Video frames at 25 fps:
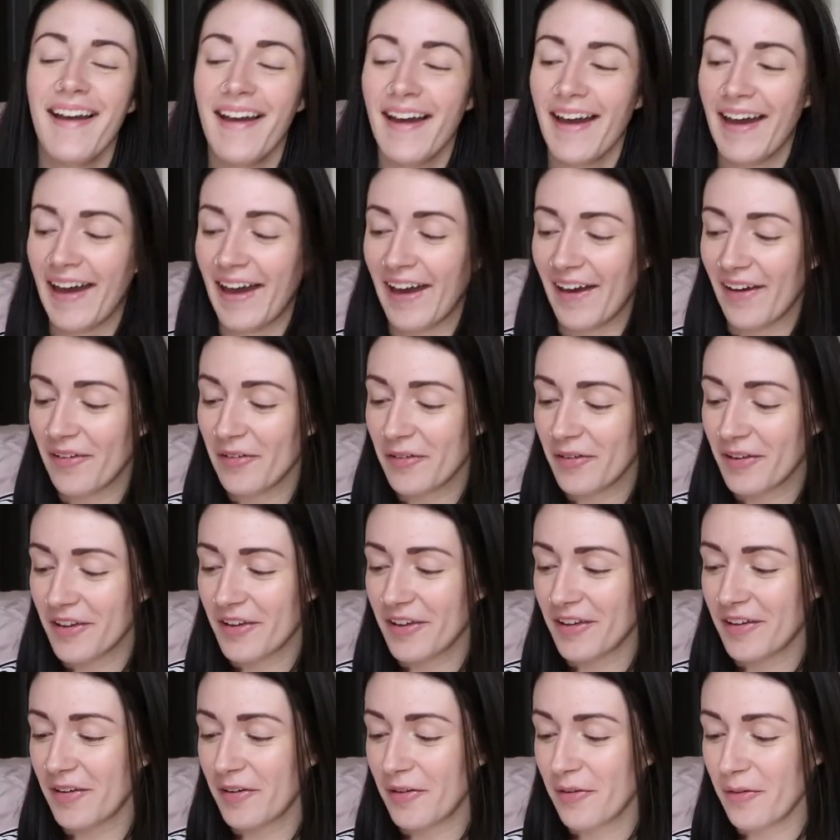How
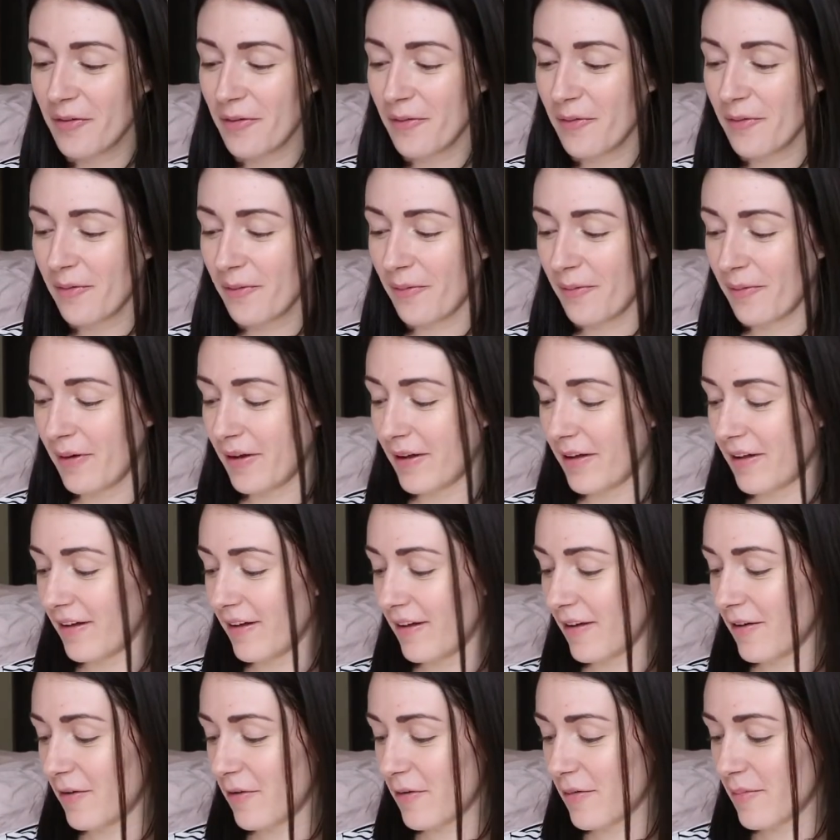cute!
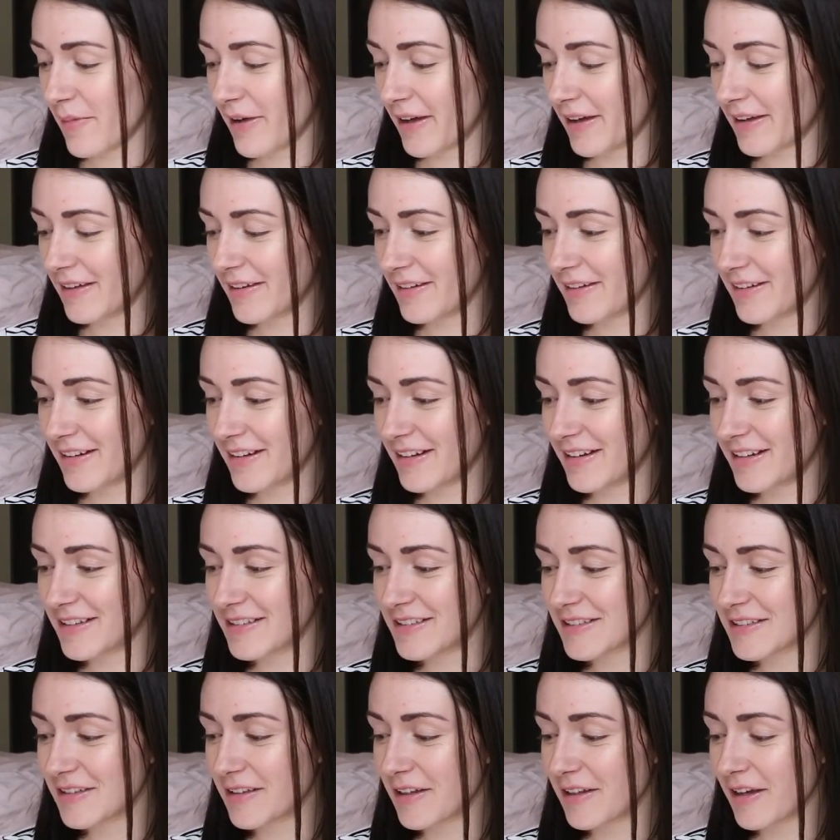Oh my
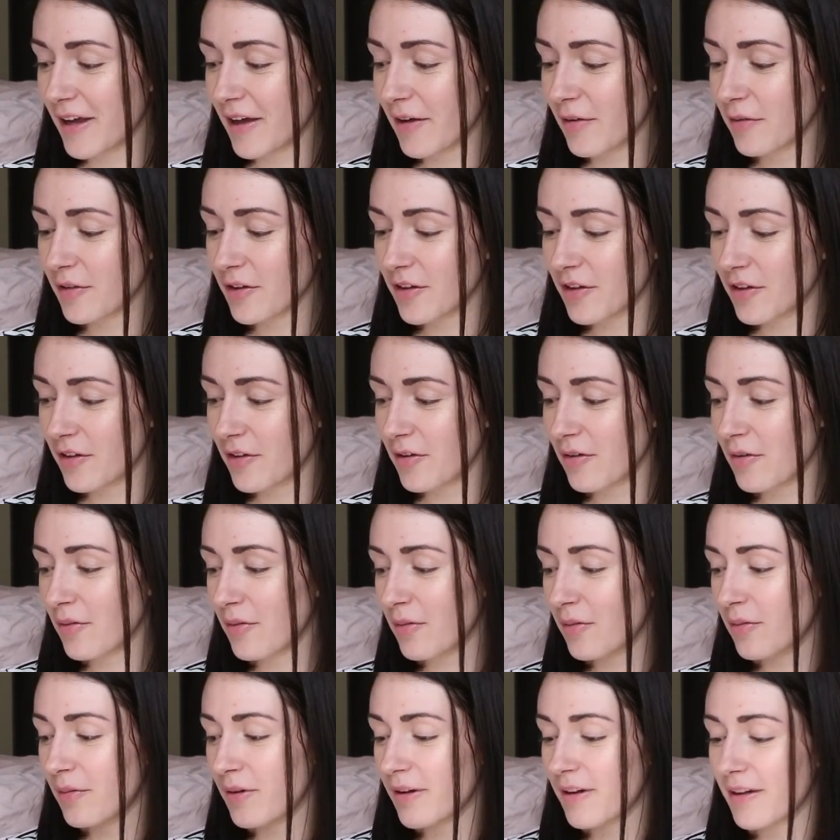goodness, look how
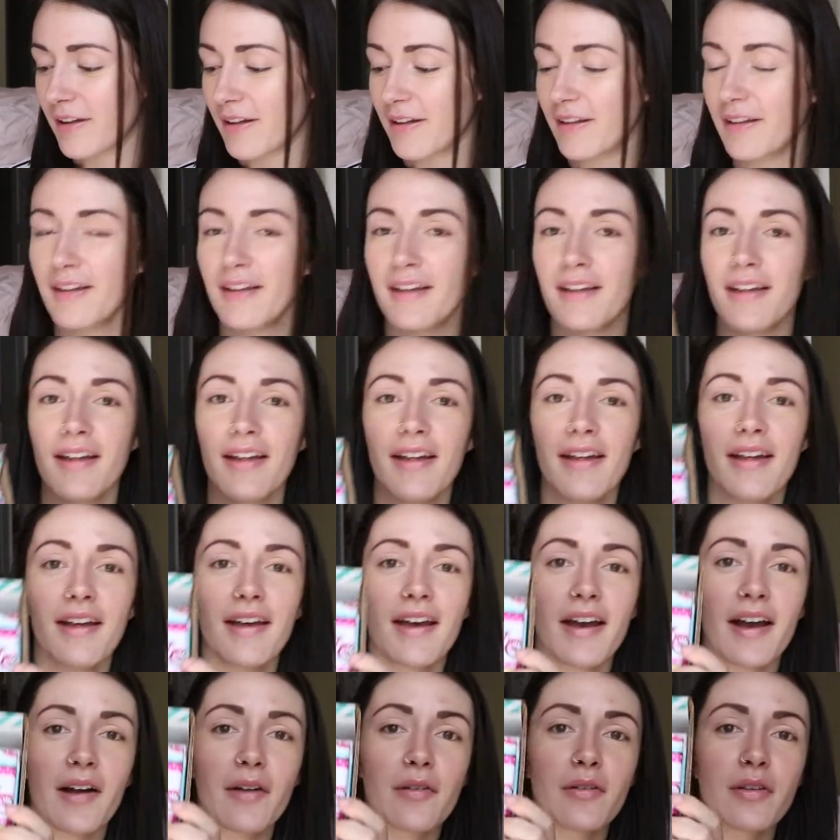cute.
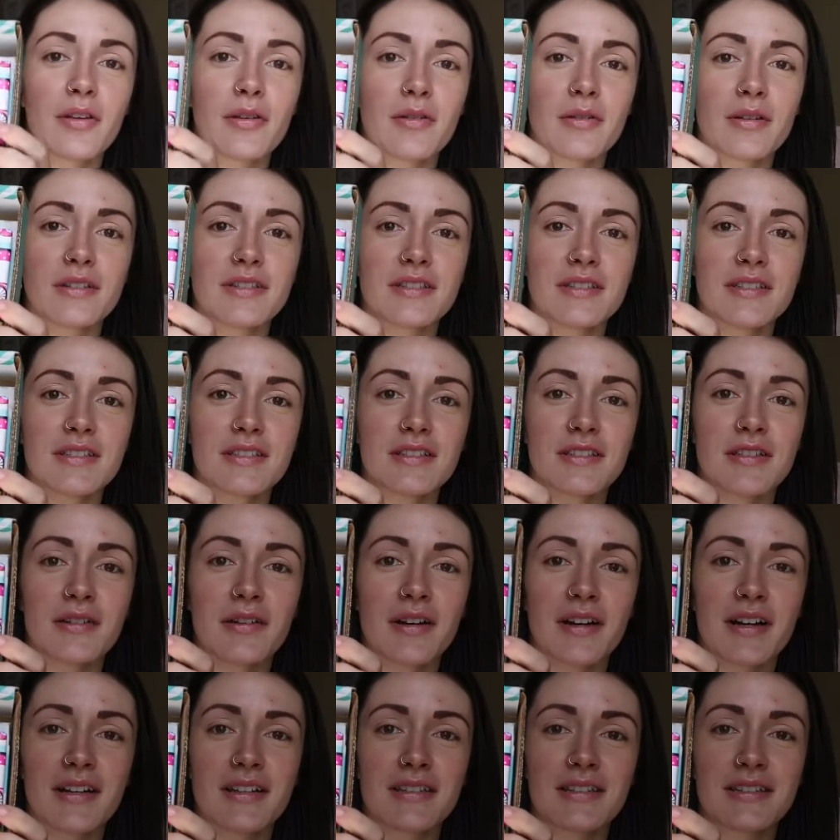How cute is this, you
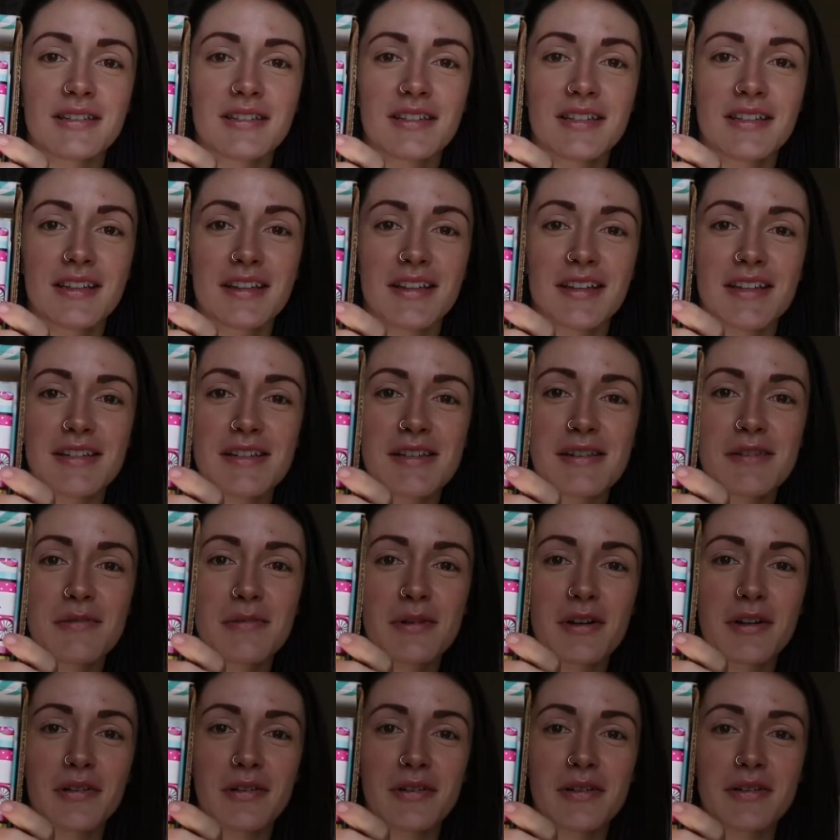guys? This is
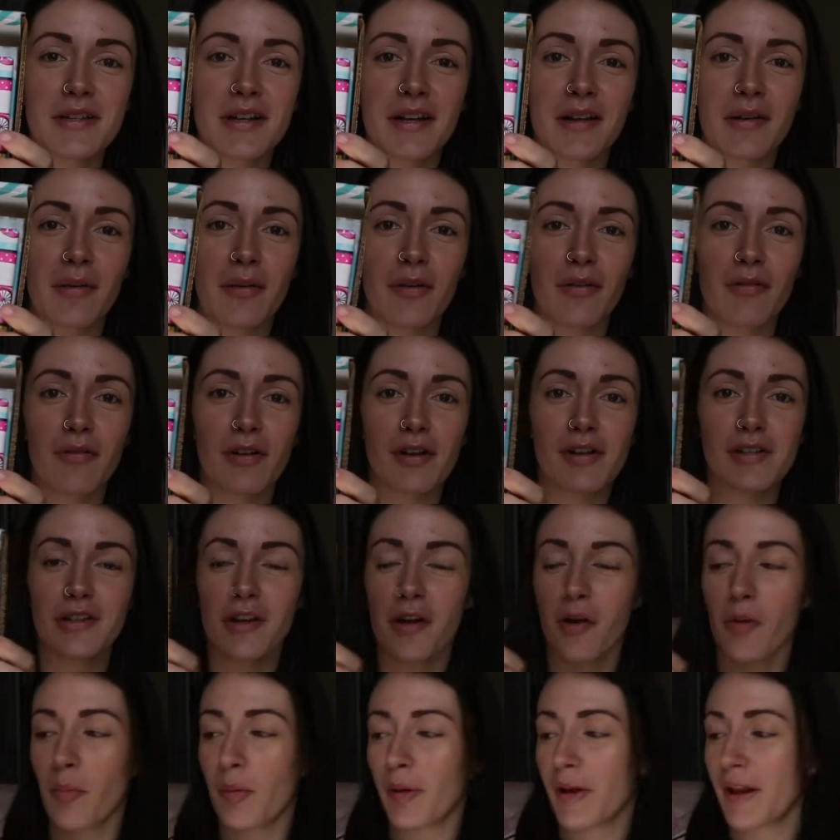what it looks like when you first
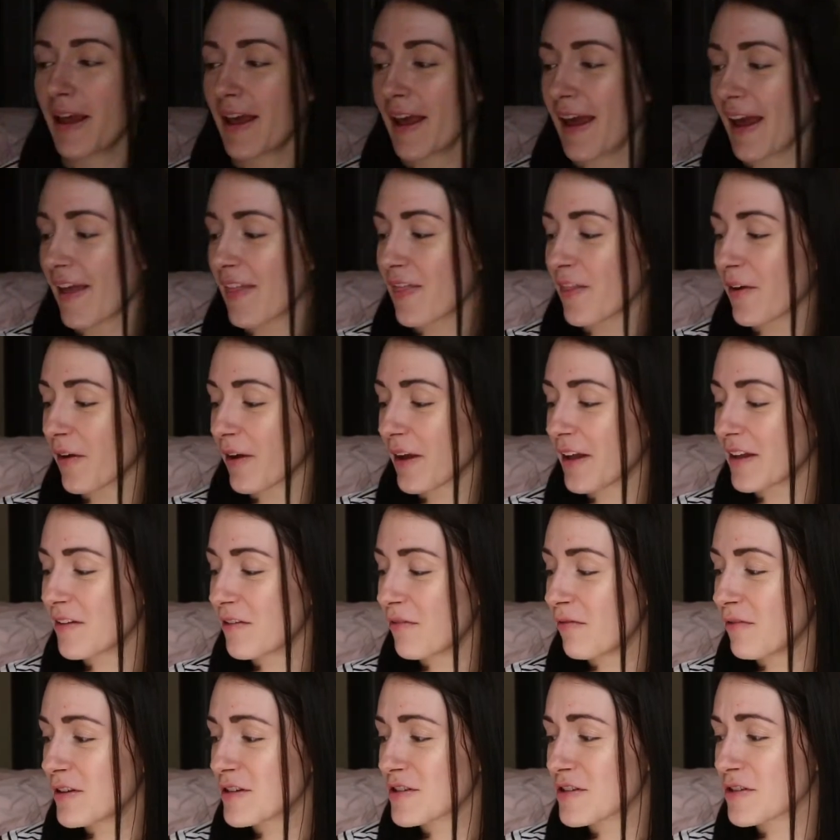open it, and they're
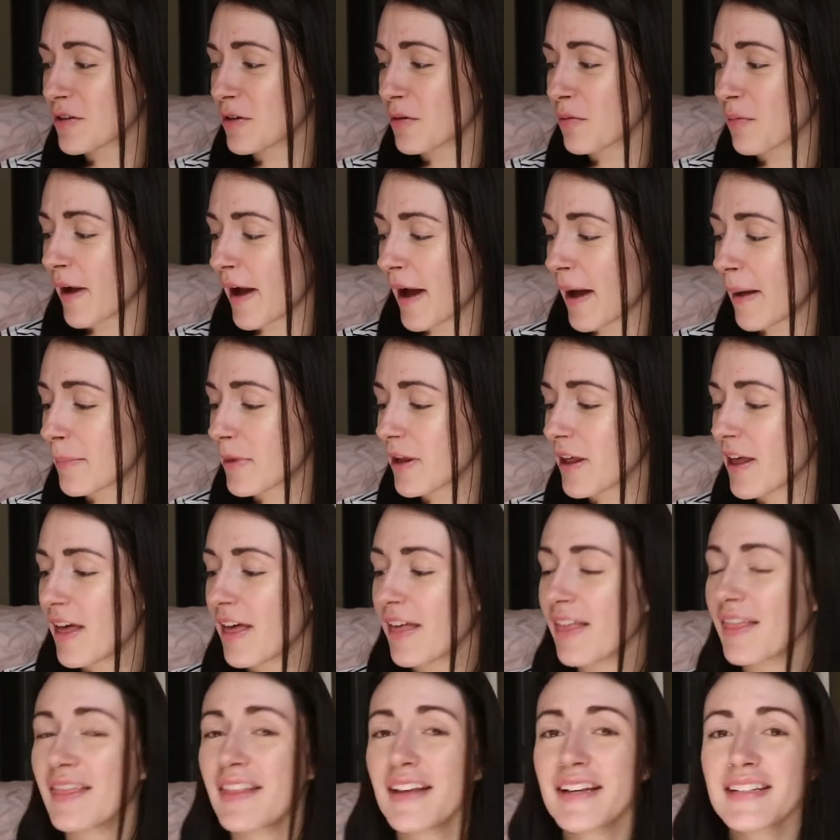individually wrapped.
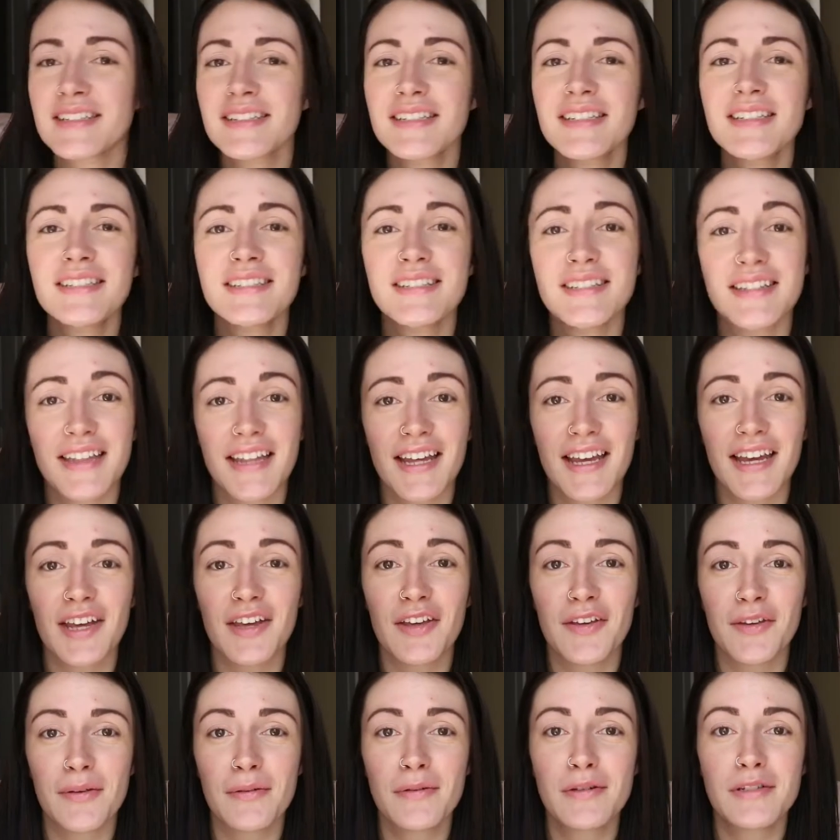This is the
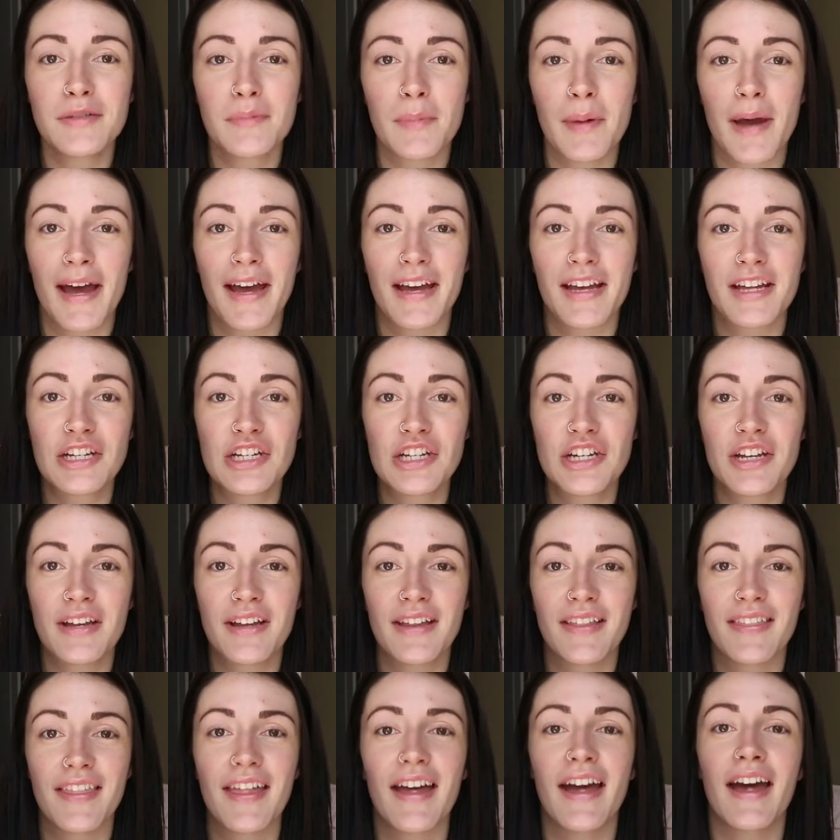cutest
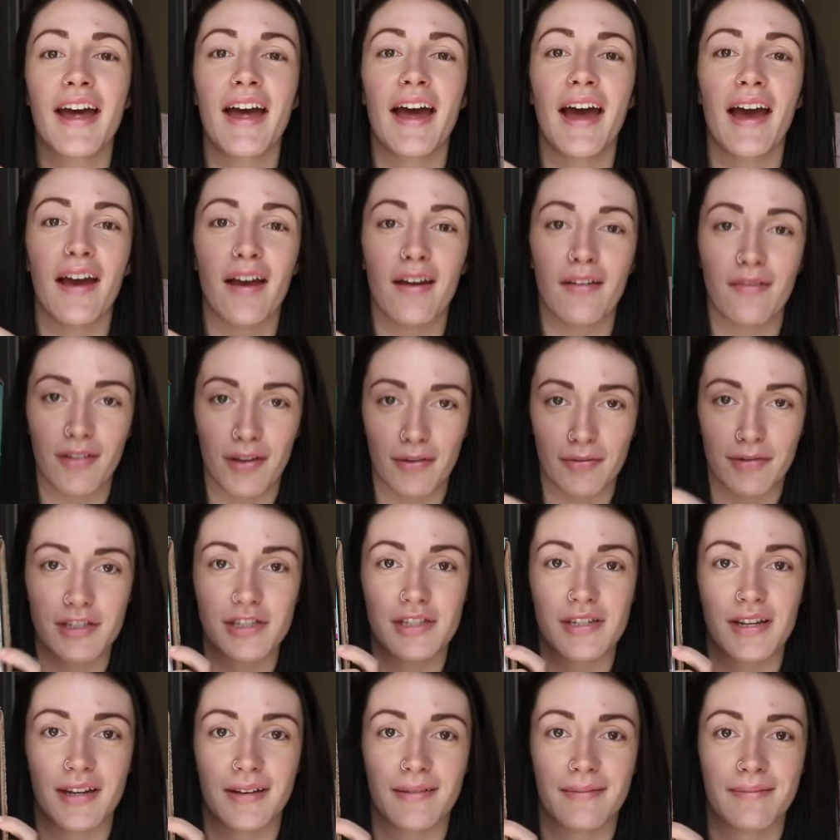packaging that I've ever
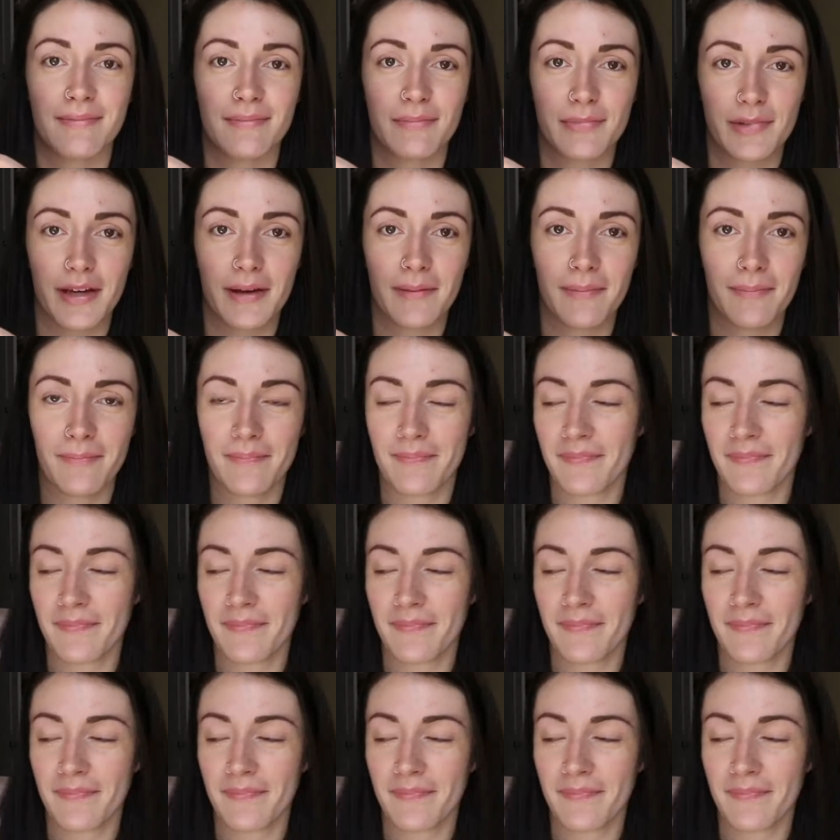seen, okay?